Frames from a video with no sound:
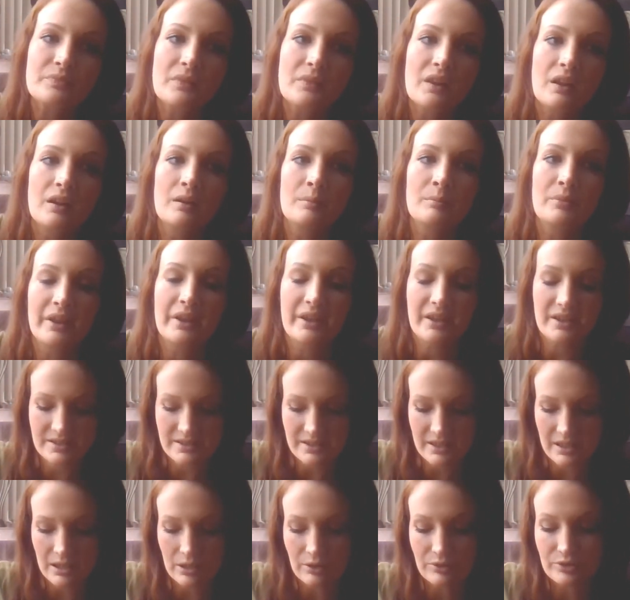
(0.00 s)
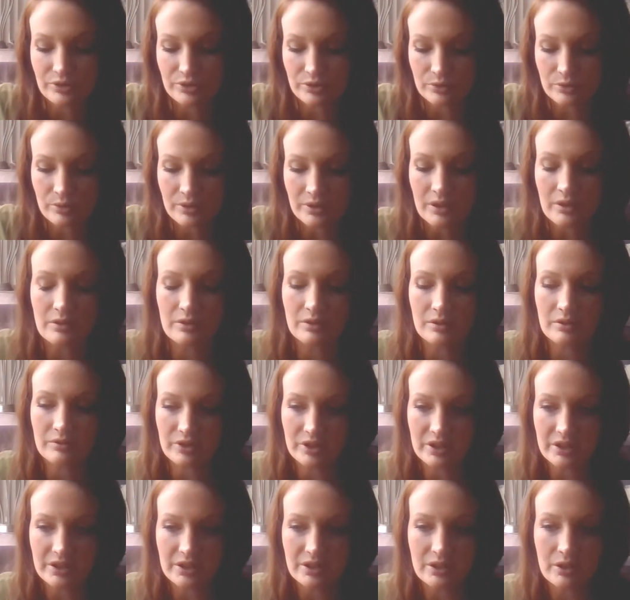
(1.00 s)
Like I said, I'll do another
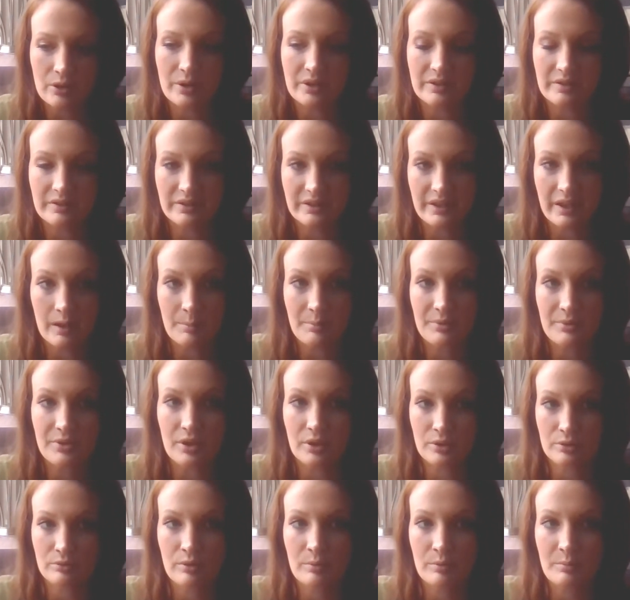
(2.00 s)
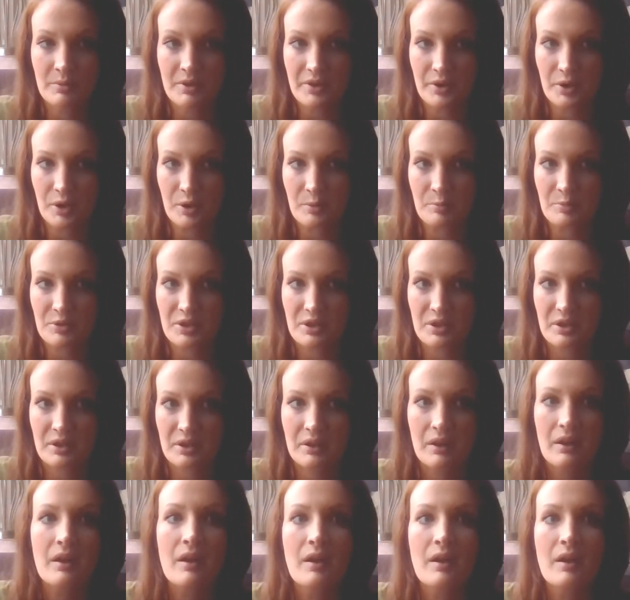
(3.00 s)
video in depth on aromatherapy,